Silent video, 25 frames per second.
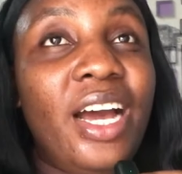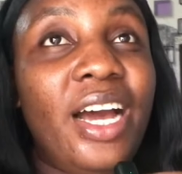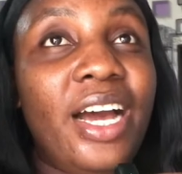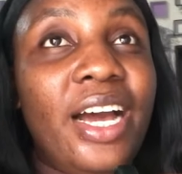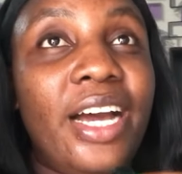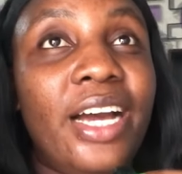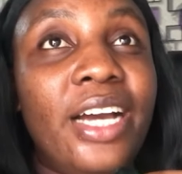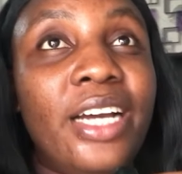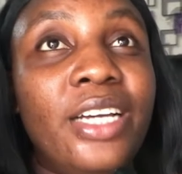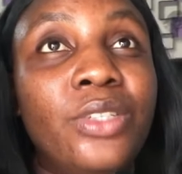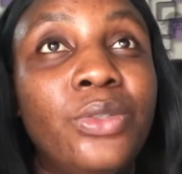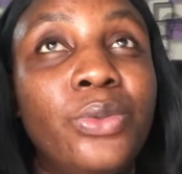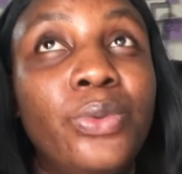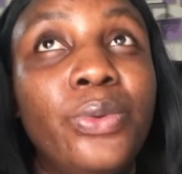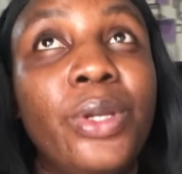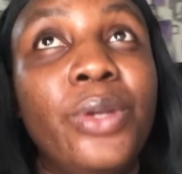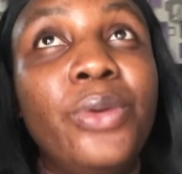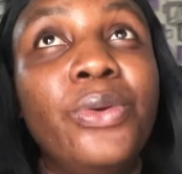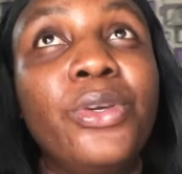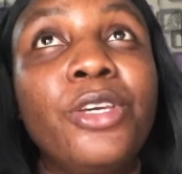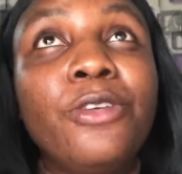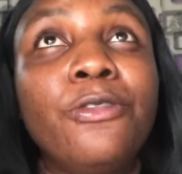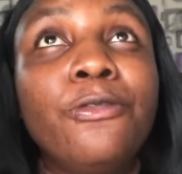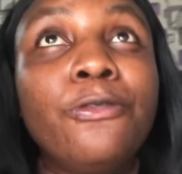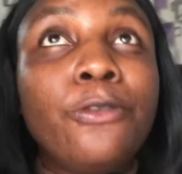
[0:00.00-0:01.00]
and we're
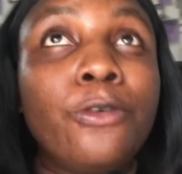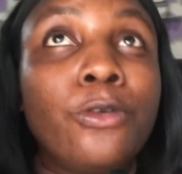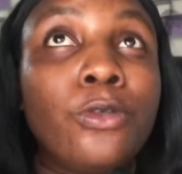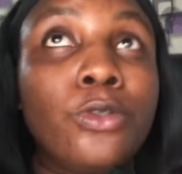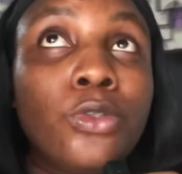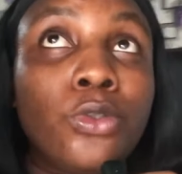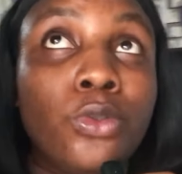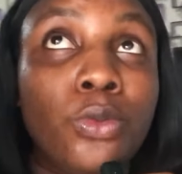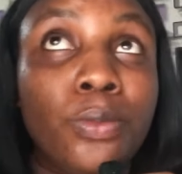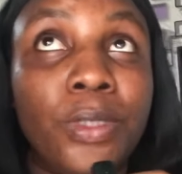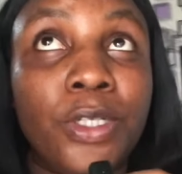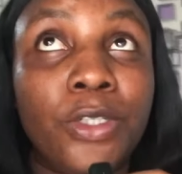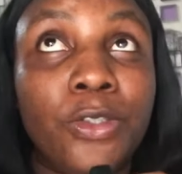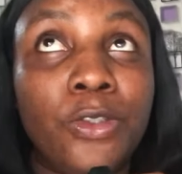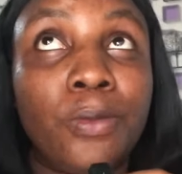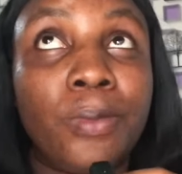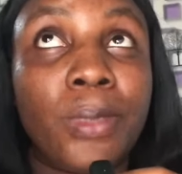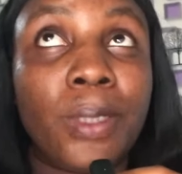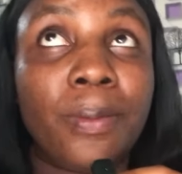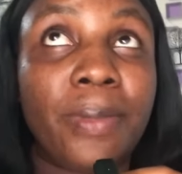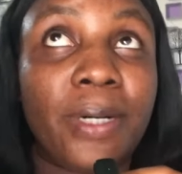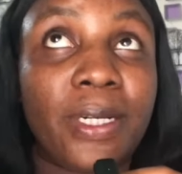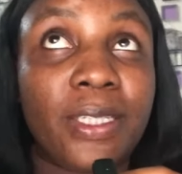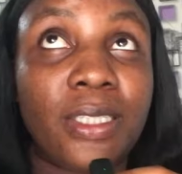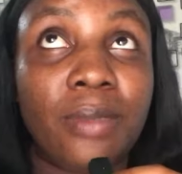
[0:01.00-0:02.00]
looking for two bedroom
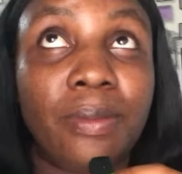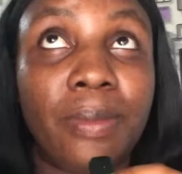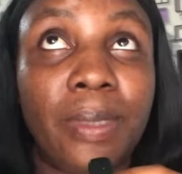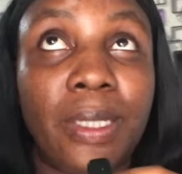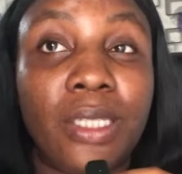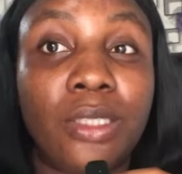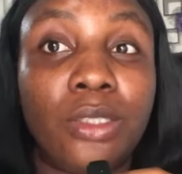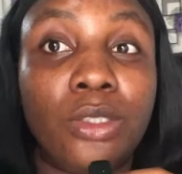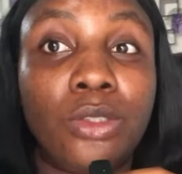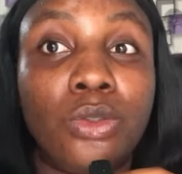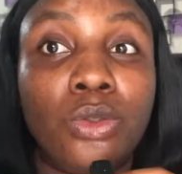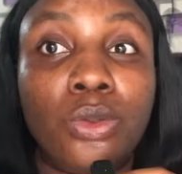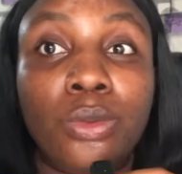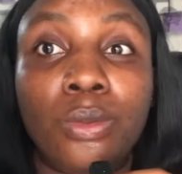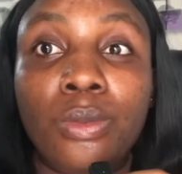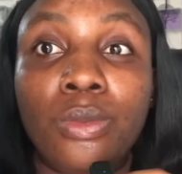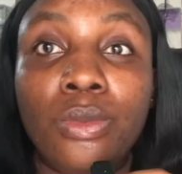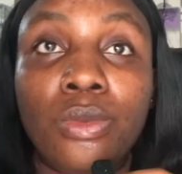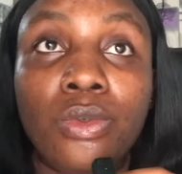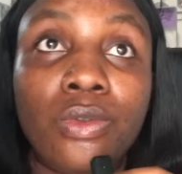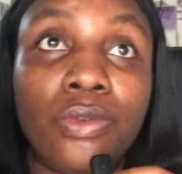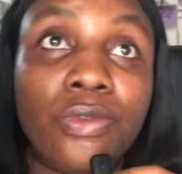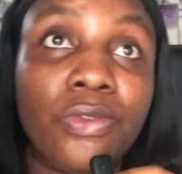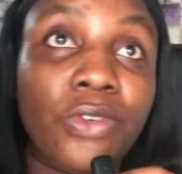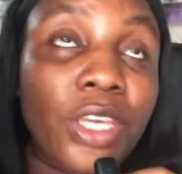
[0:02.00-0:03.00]
apartment to
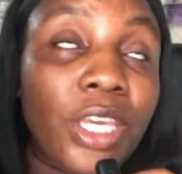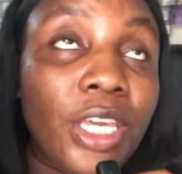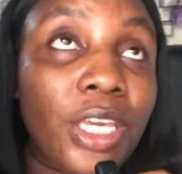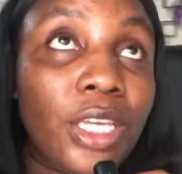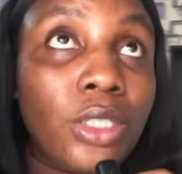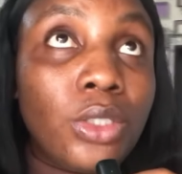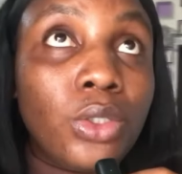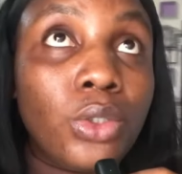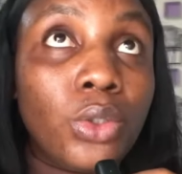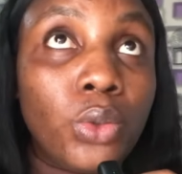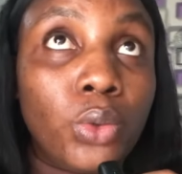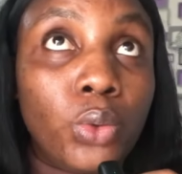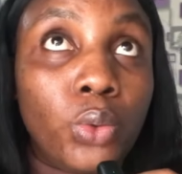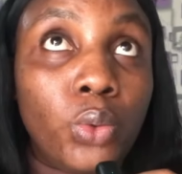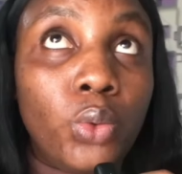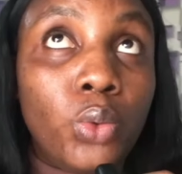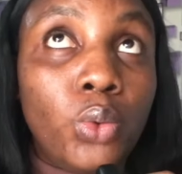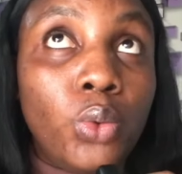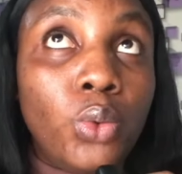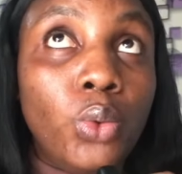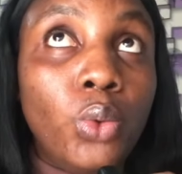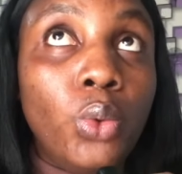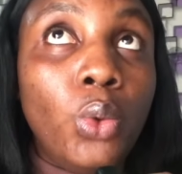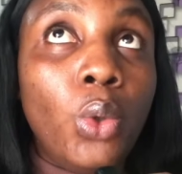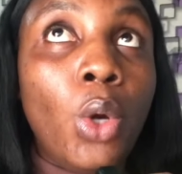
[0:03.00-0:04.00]
move
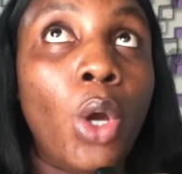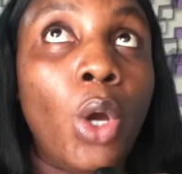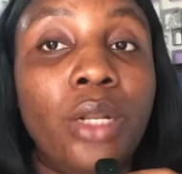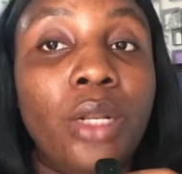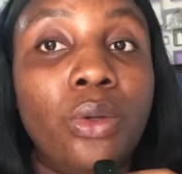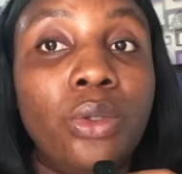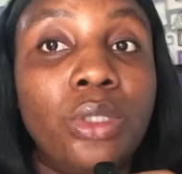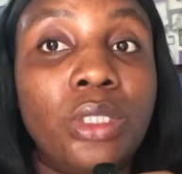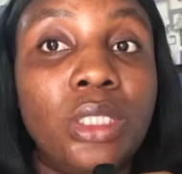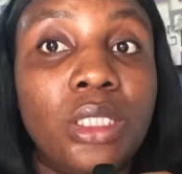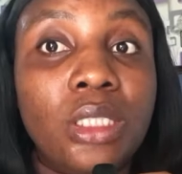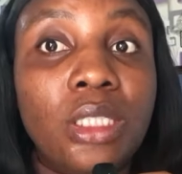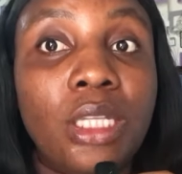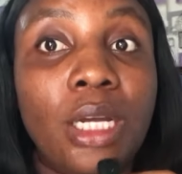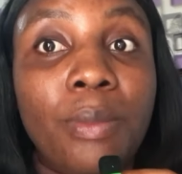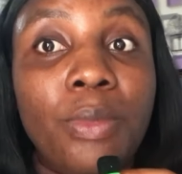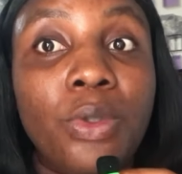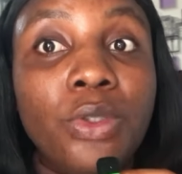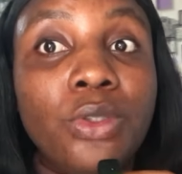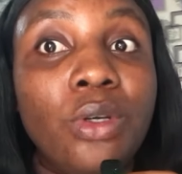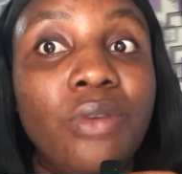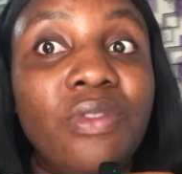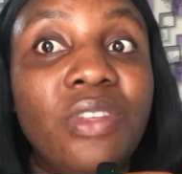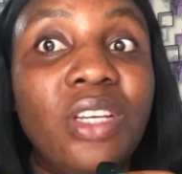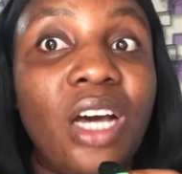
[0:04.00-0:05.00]
into noticed that
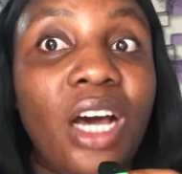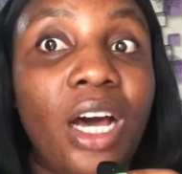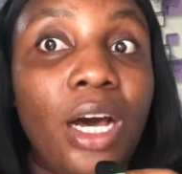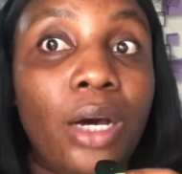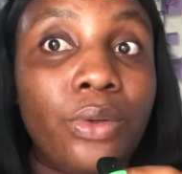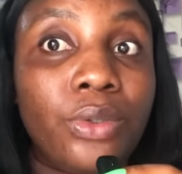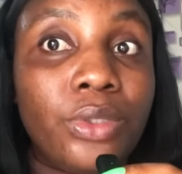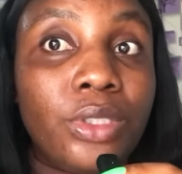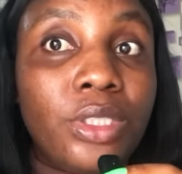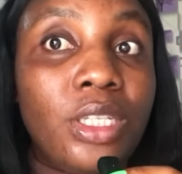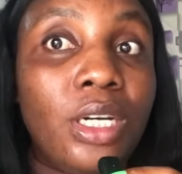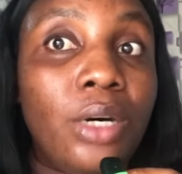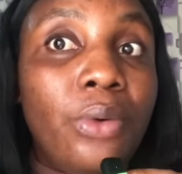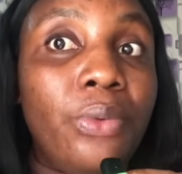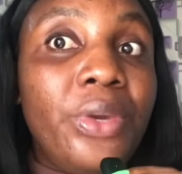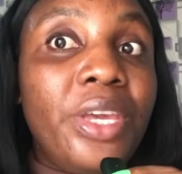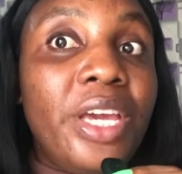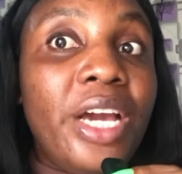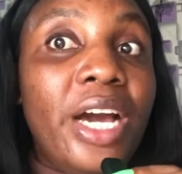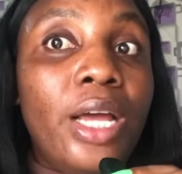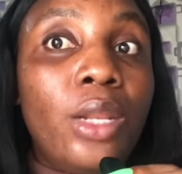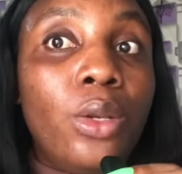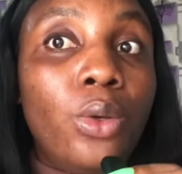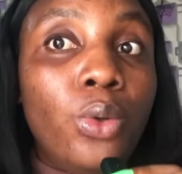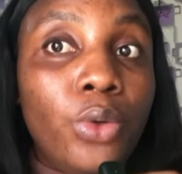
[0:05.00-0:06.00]
most of the house that we
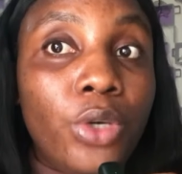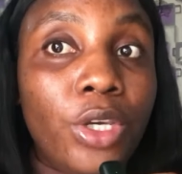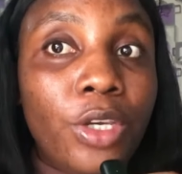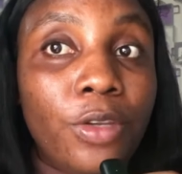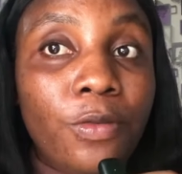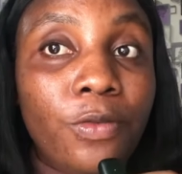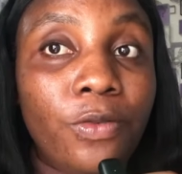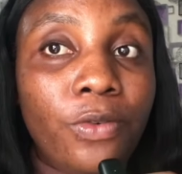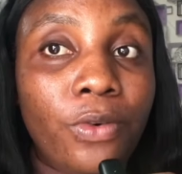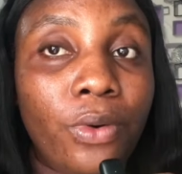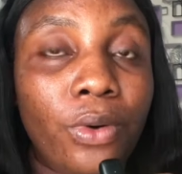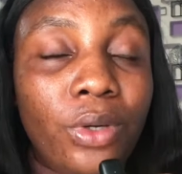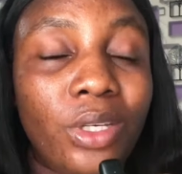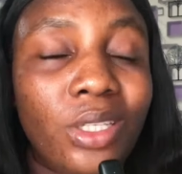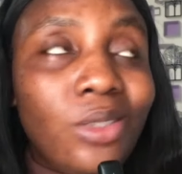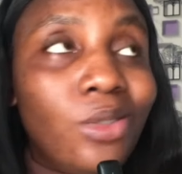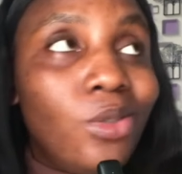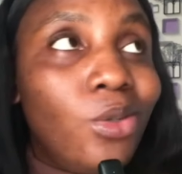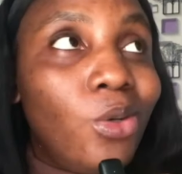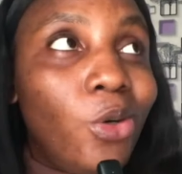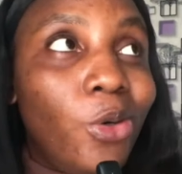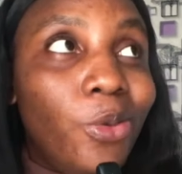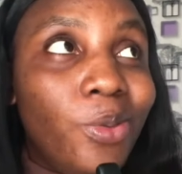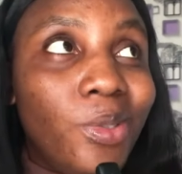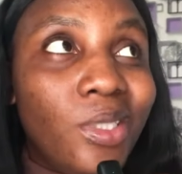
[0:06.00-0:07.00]
are looking for is
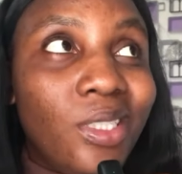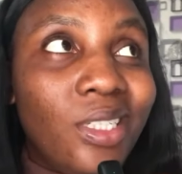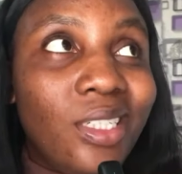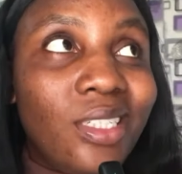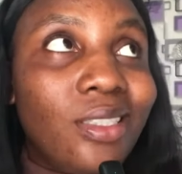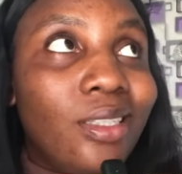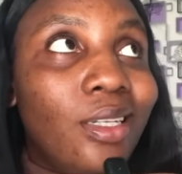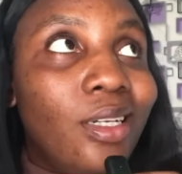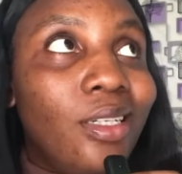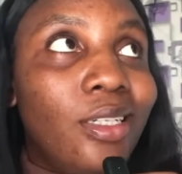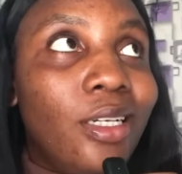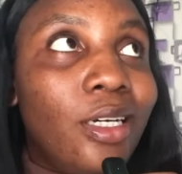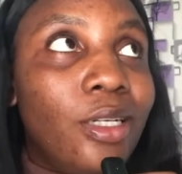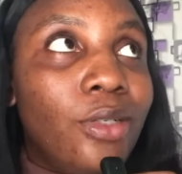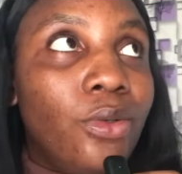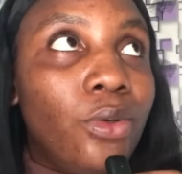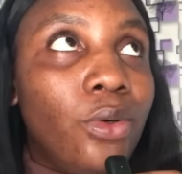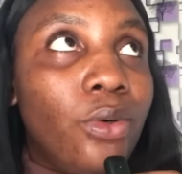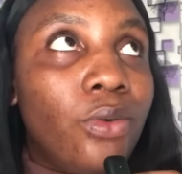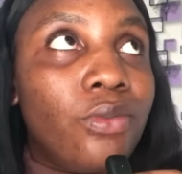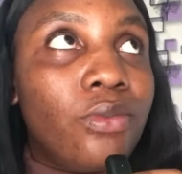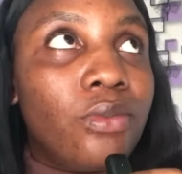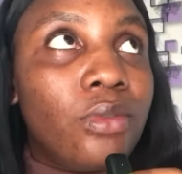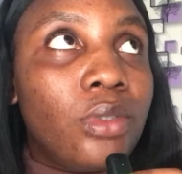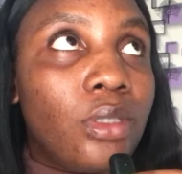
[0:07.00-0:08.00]
not up to the standard
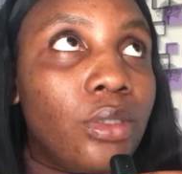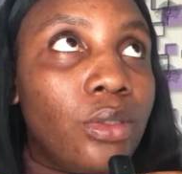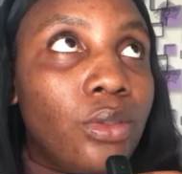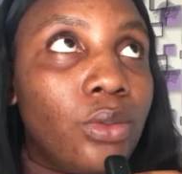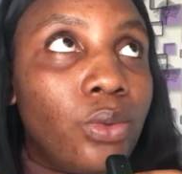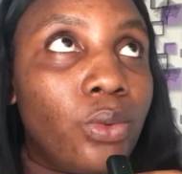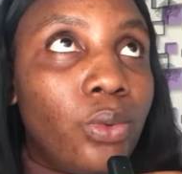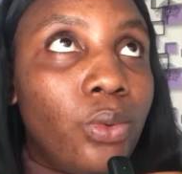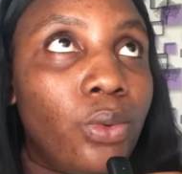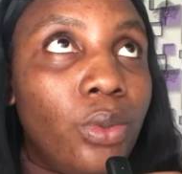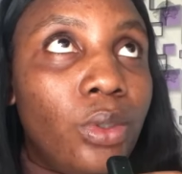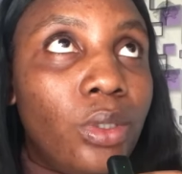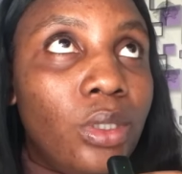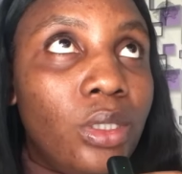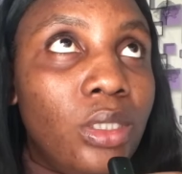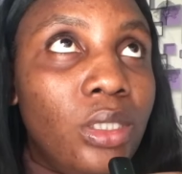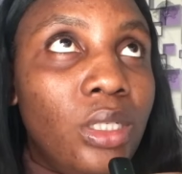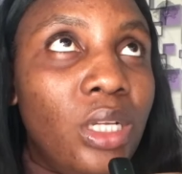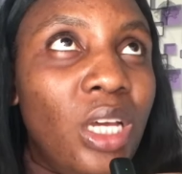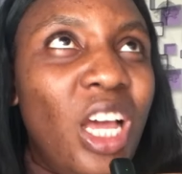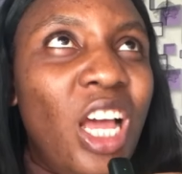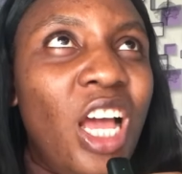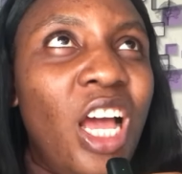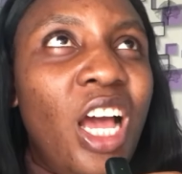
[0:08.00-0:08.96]
of this one